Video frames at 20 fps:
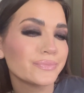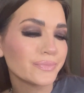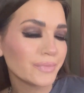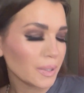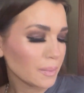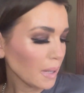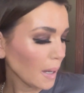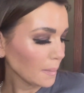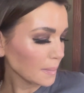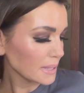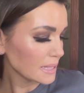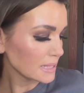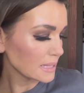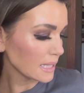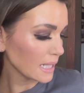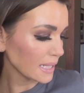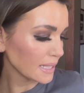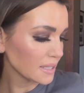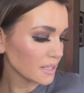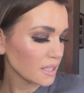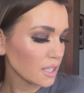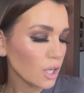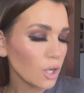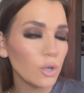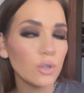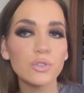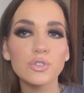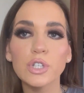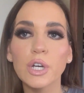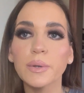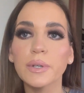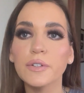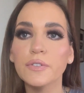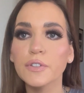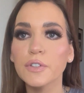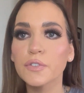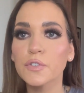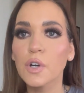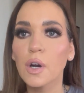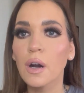I'm happy today. So if
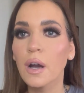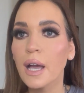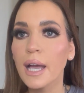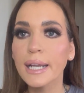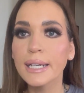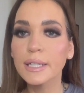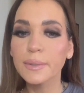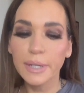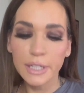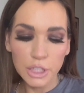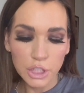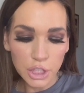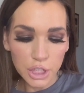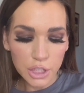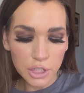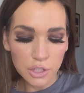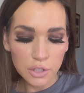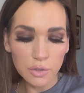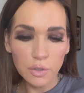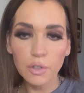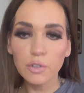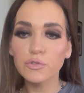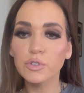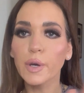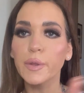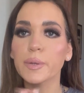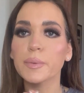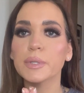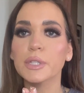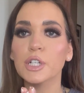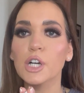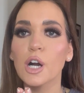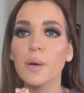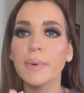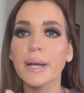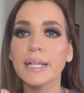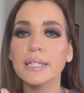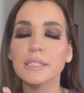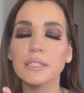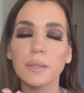you've got any questions, drop them in the
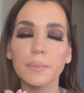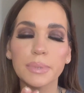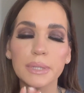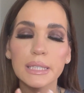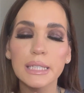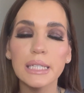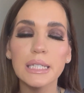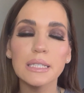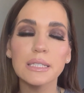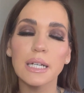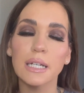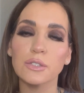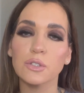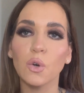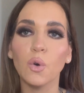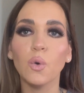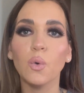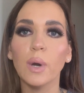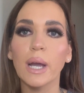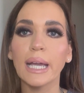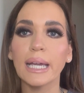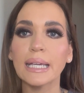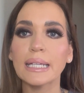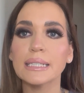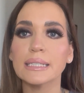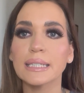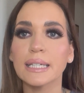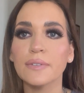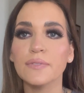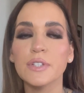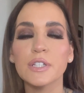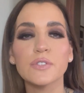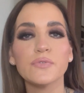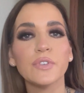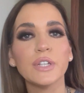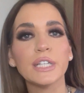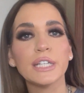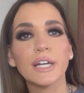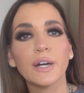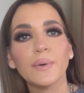comments. Please, as always, give this
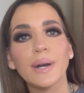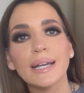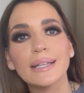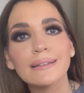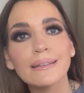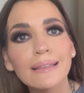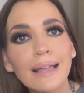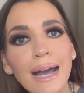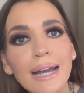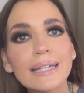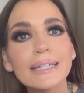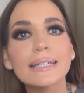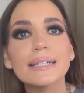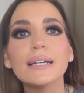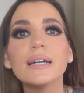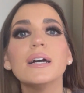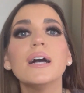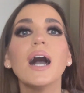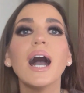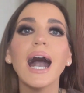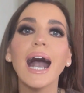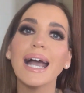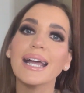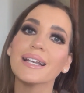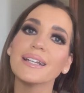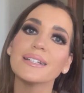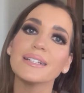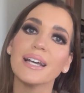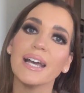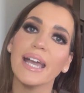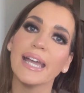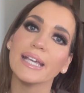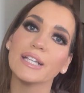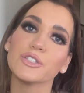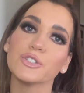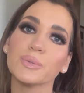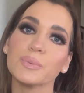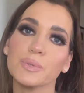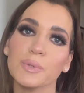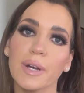video a like and a
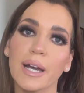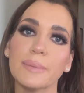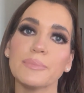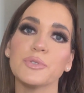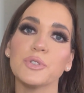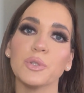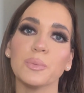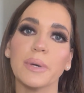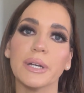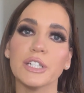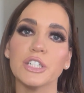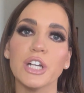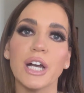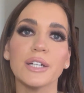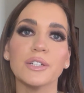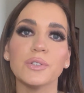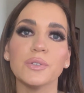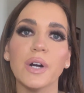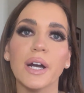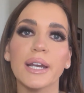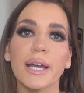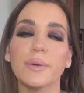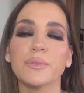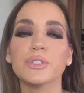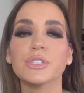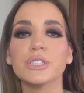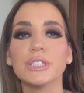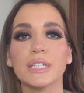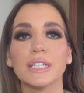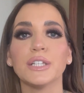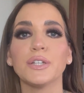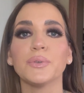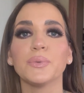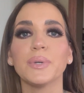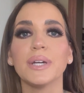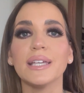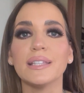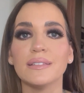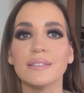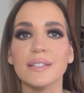subscribe to my channel, and I will see you
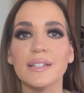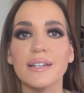in the